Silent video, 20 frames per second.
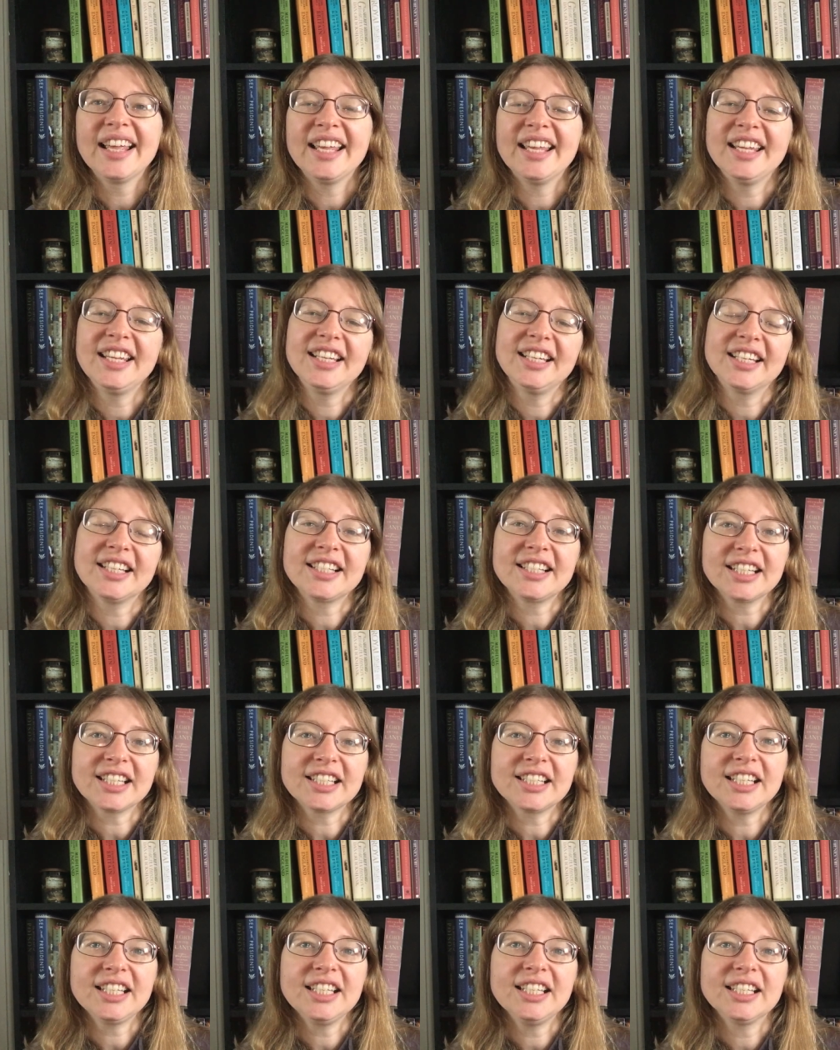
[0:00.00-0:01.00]
In
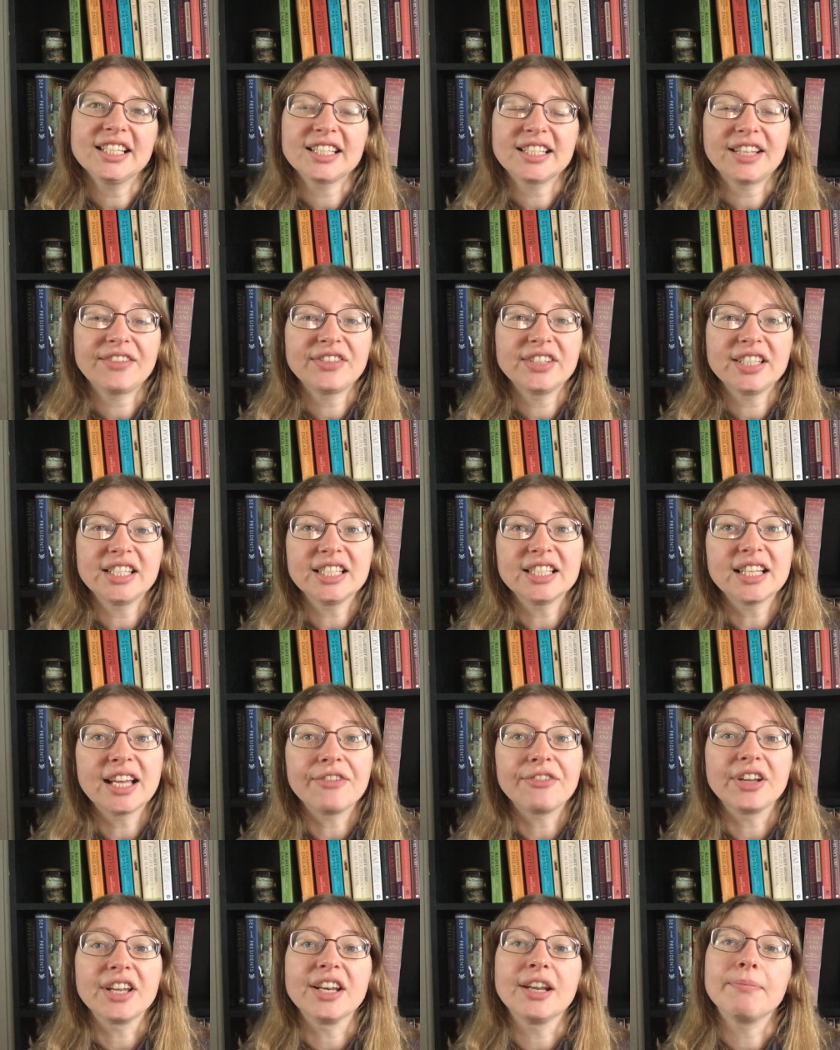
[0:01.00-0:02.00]

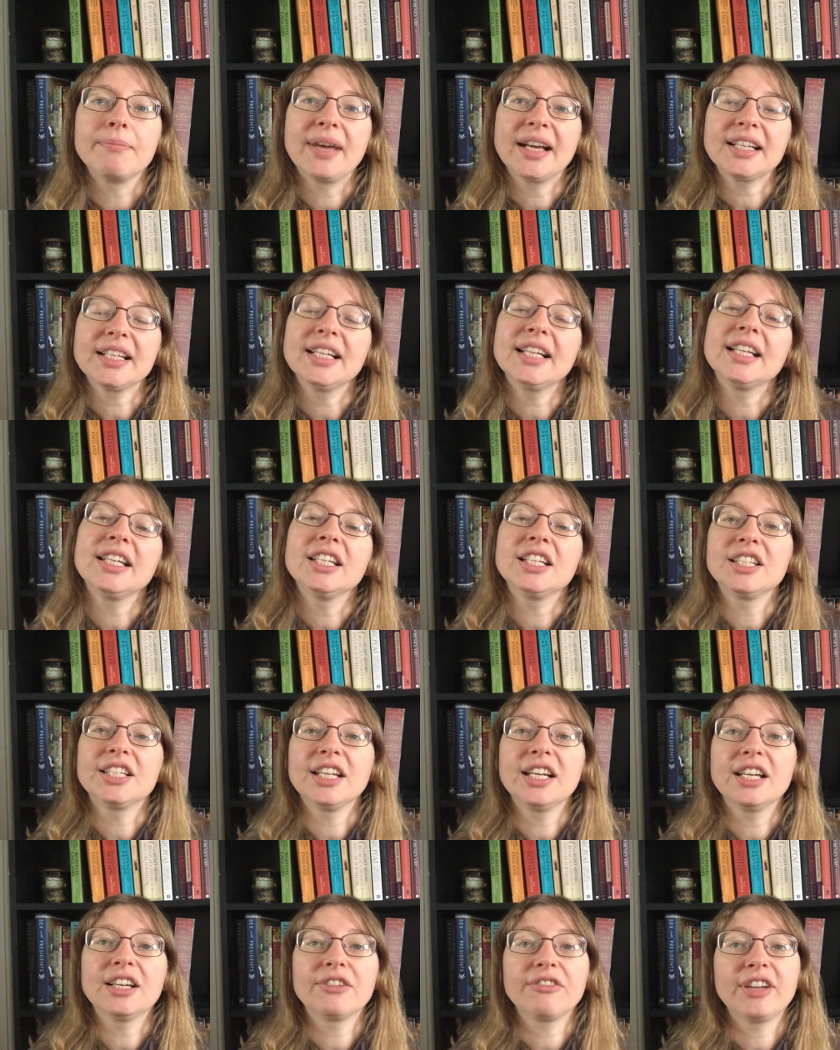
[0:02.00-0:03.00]
1677, Magdalene
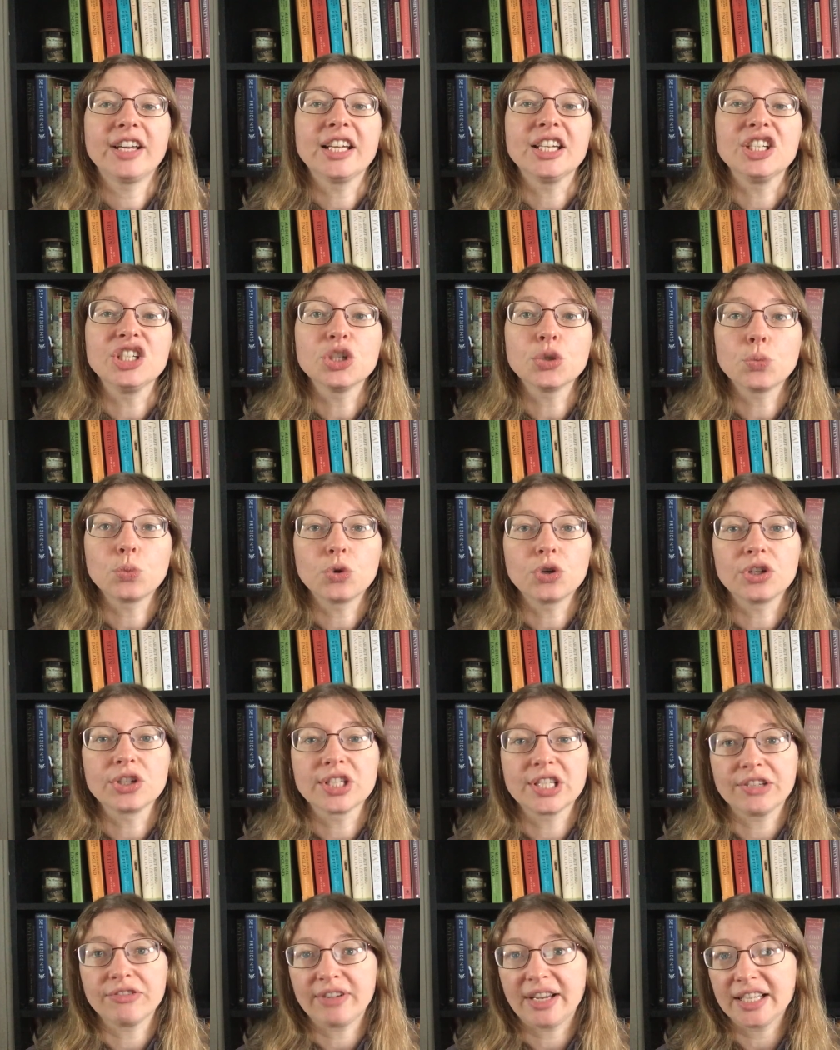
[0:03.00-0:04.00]
de Lagrange
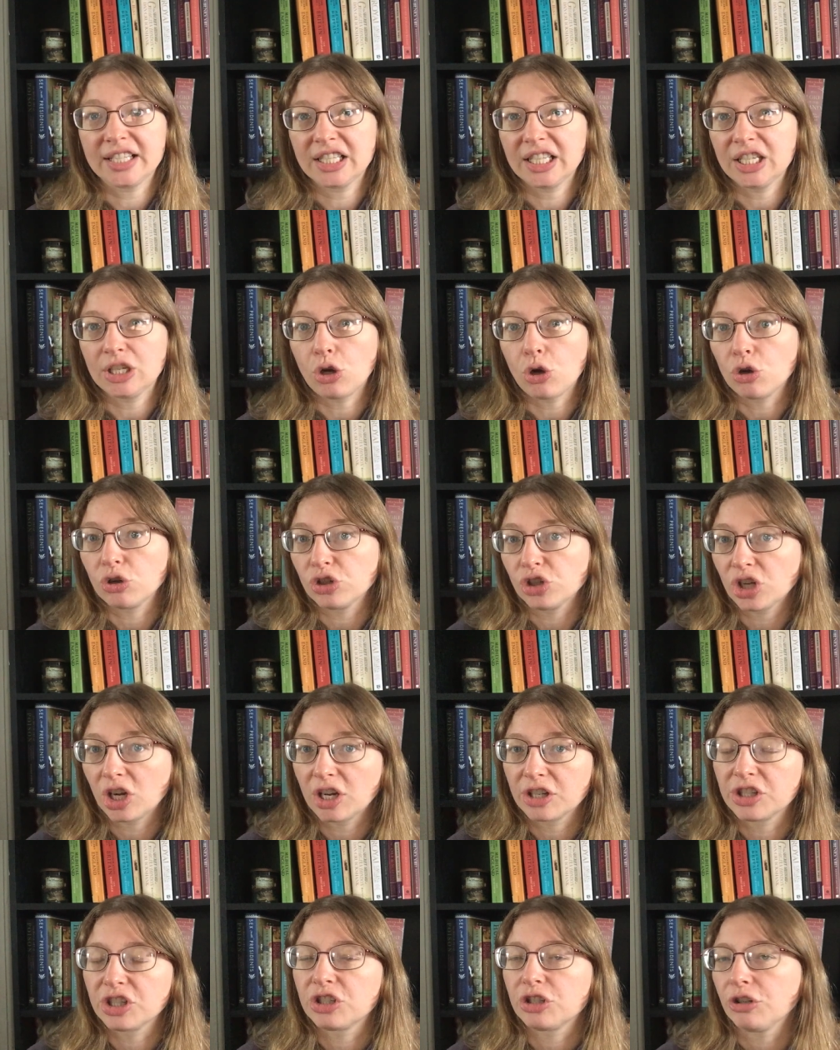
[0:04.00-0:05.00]
was arrested on
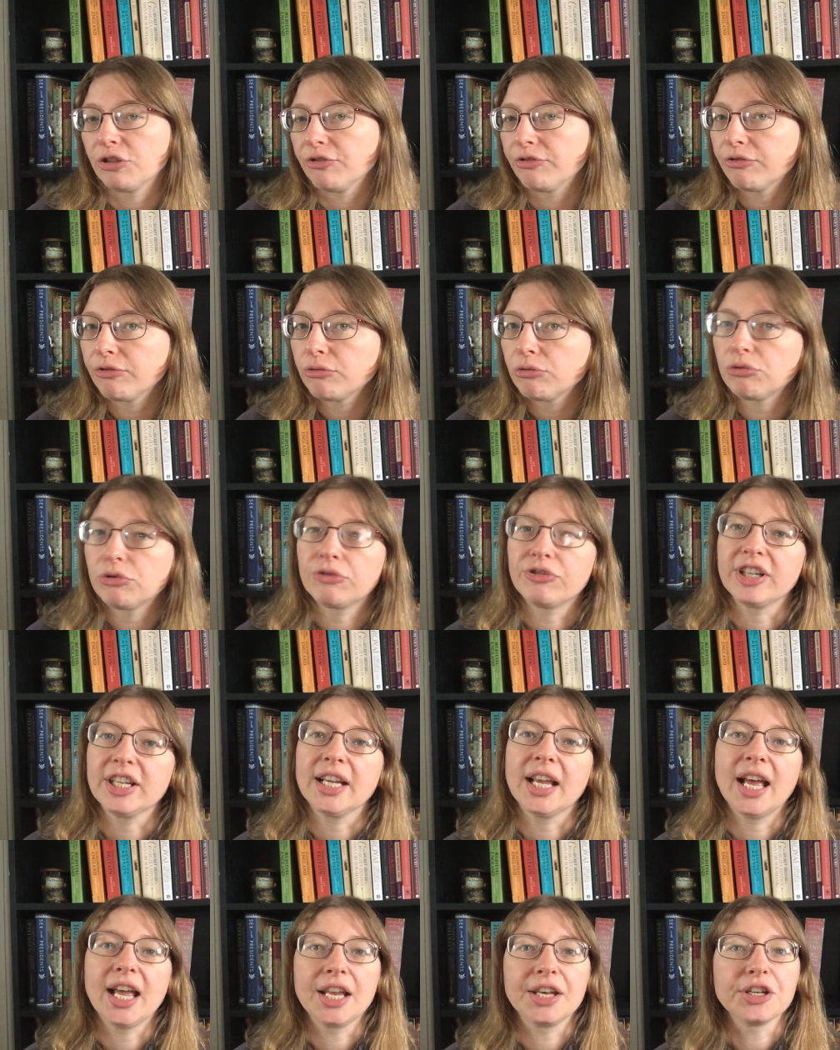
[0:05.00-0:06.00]
charges of
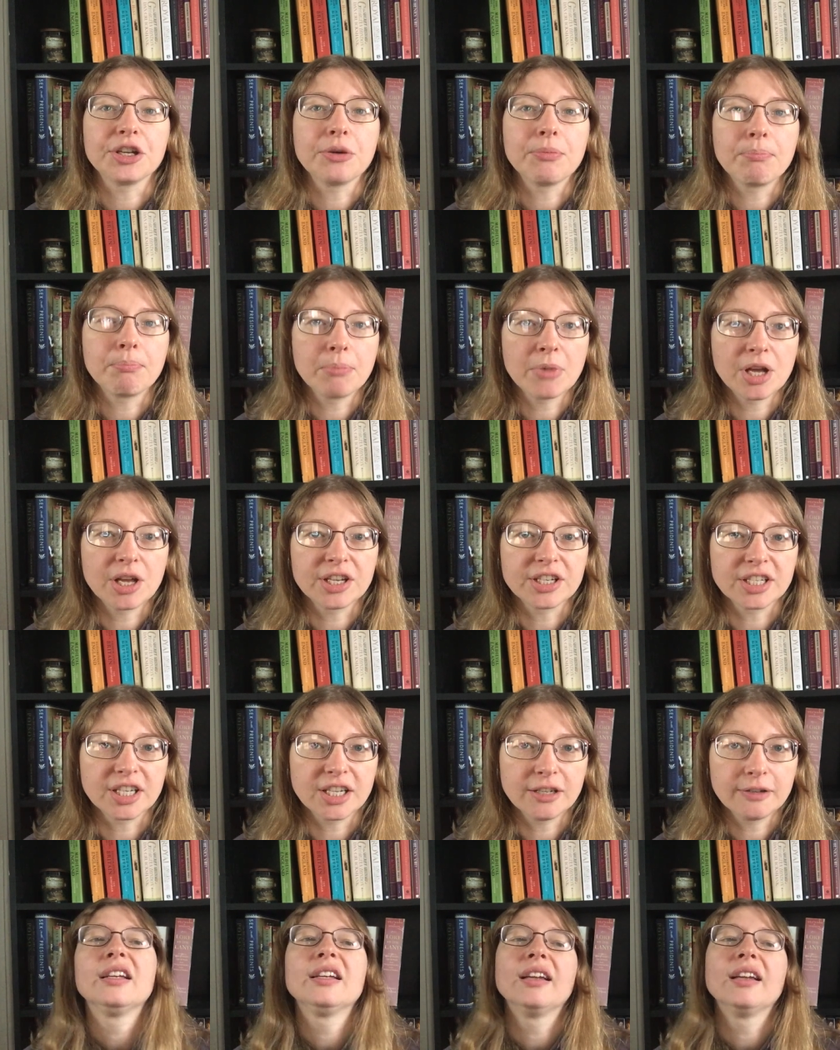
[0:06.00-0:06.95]
forgery and murder.